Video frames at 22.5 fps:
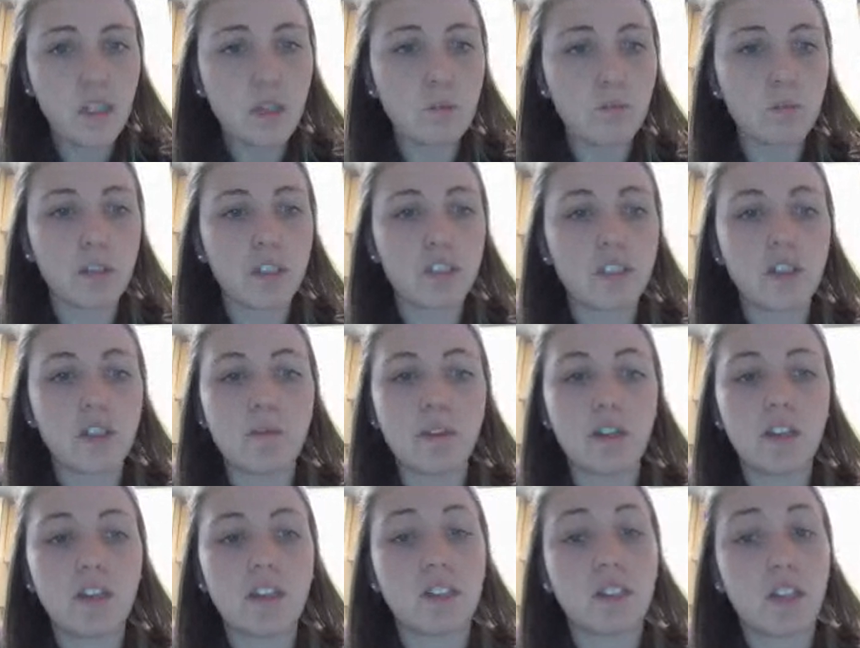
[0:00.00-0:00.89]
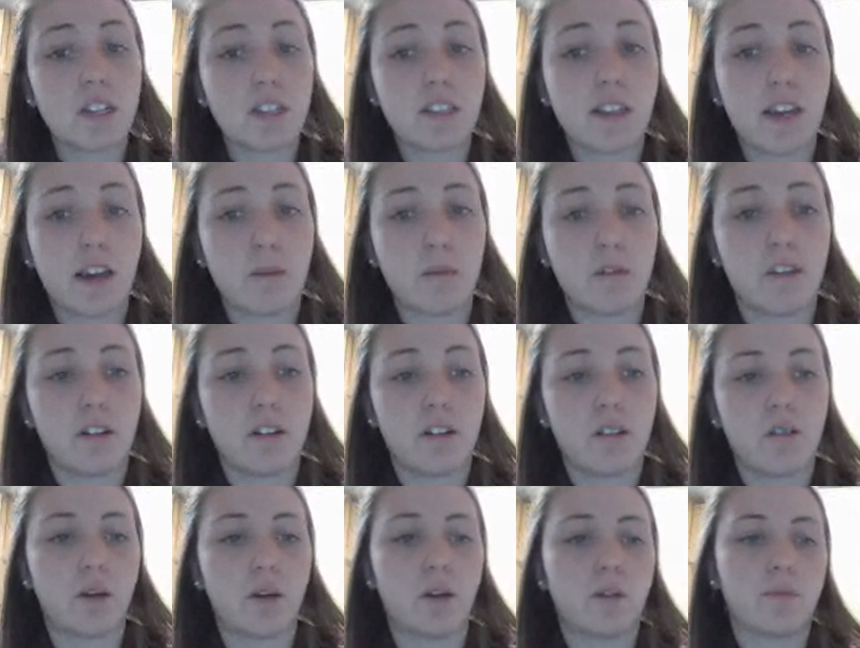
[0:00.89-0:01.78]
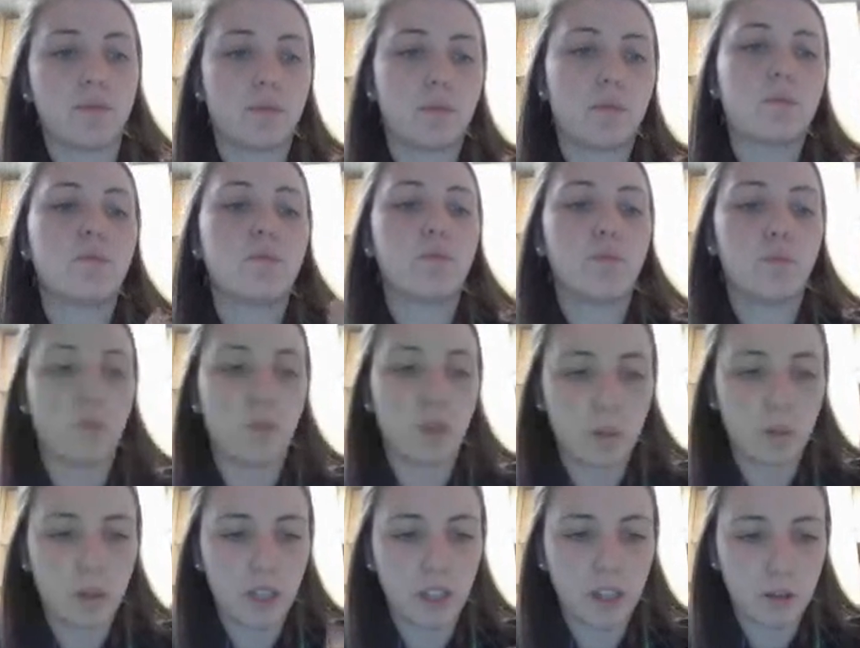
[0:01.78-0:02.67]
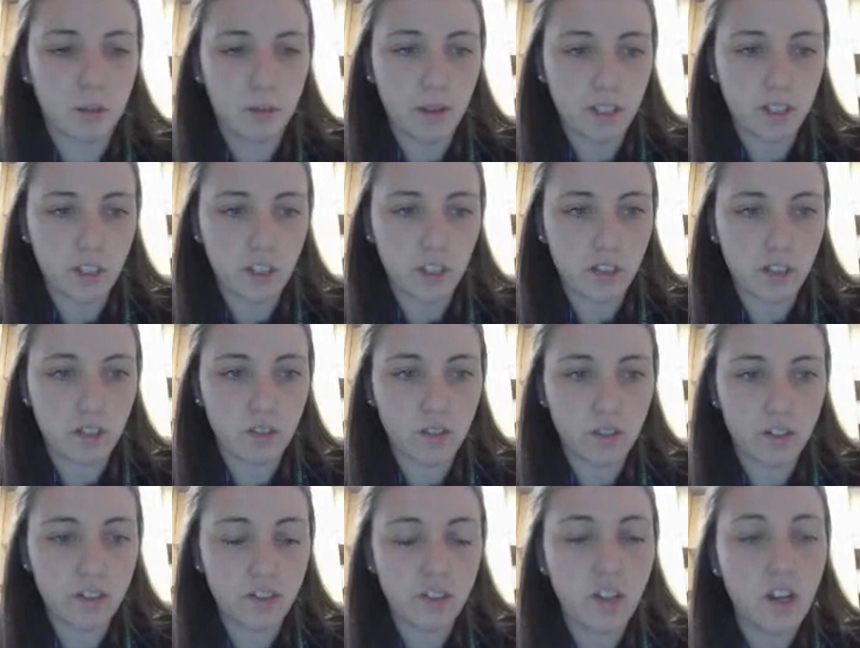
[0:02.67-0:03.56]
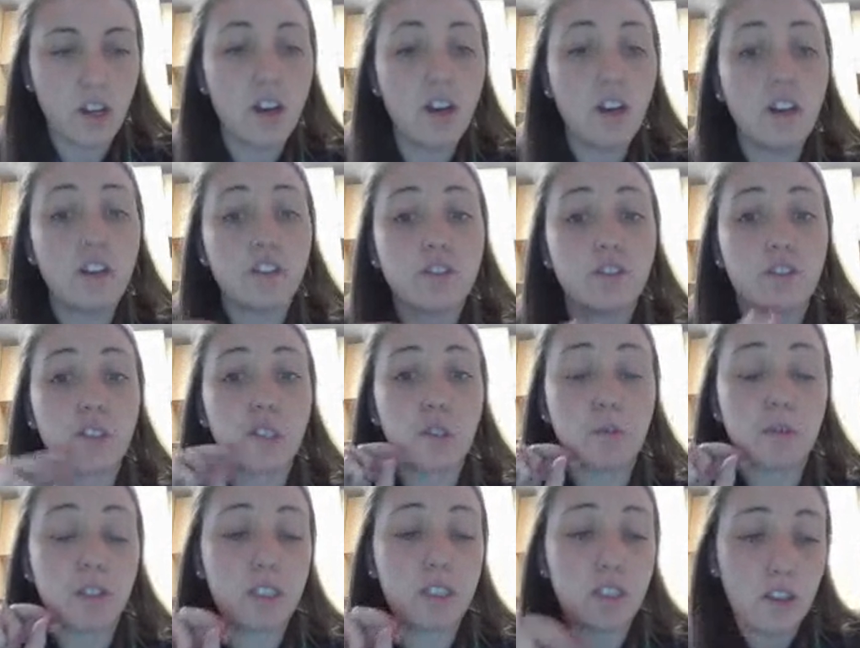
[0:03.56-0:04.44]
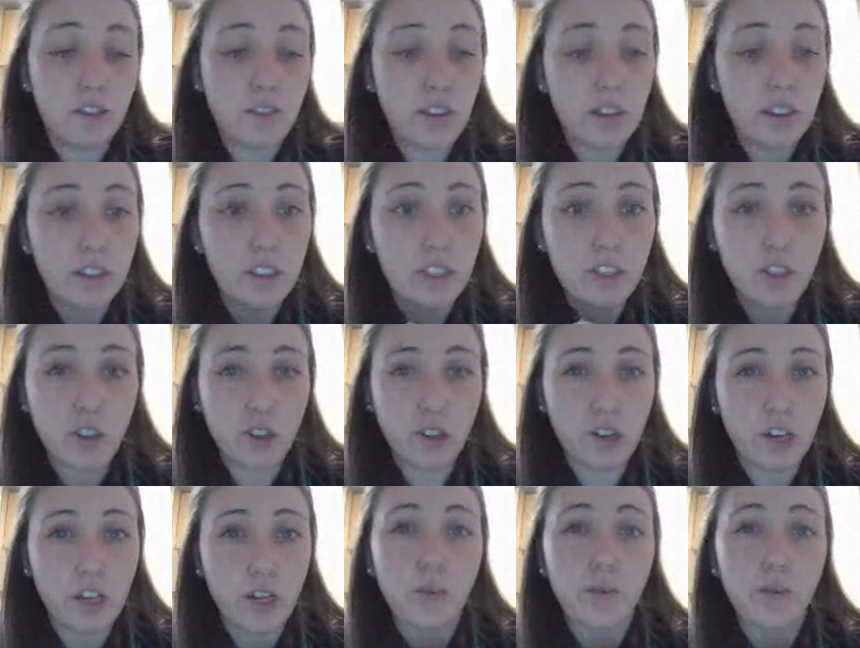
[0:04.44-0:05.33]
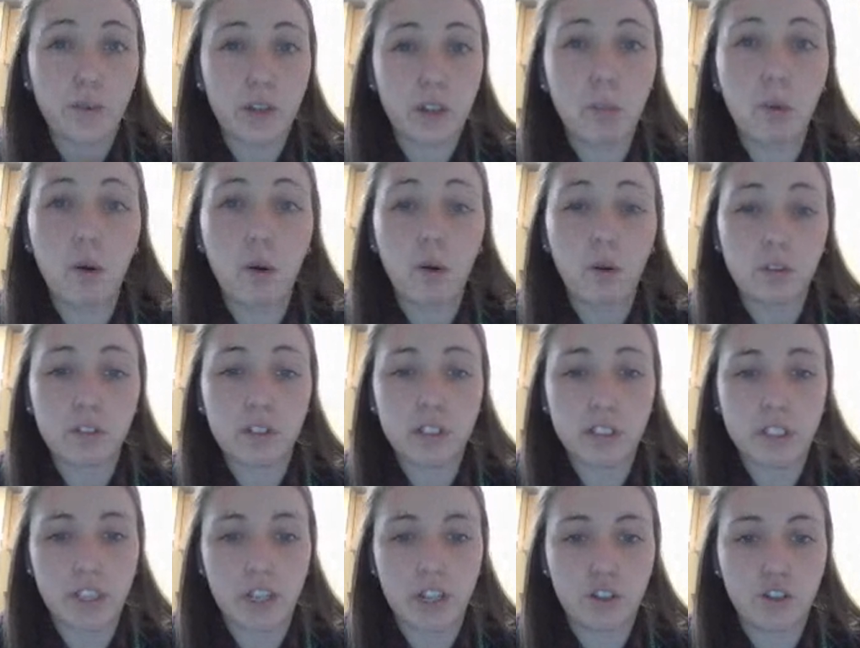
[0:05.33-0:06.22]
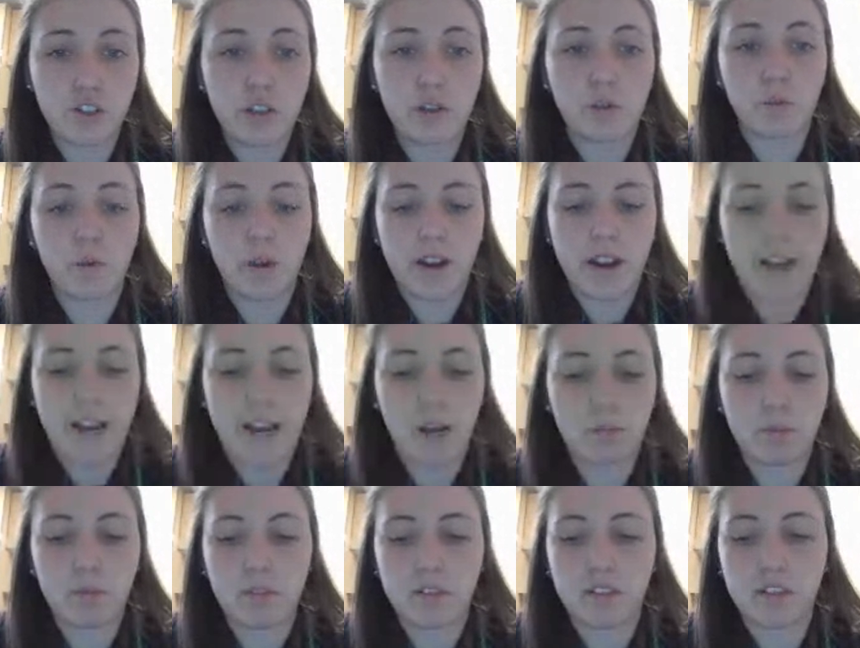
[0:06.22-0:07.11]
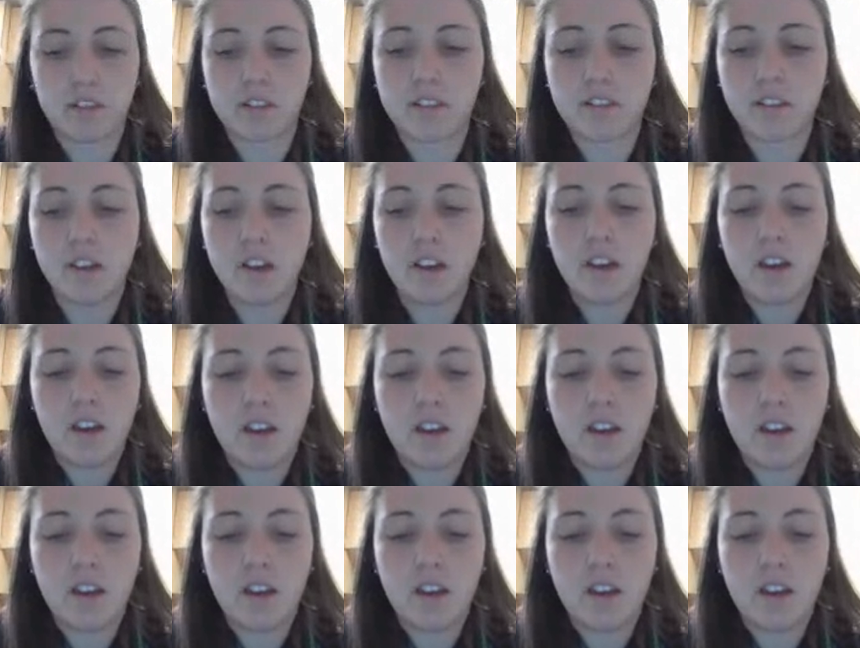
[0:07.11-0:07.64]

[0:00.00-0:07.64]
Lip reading: But something that does happen, well, let me get back to this first. So specifically during repolarization, what happens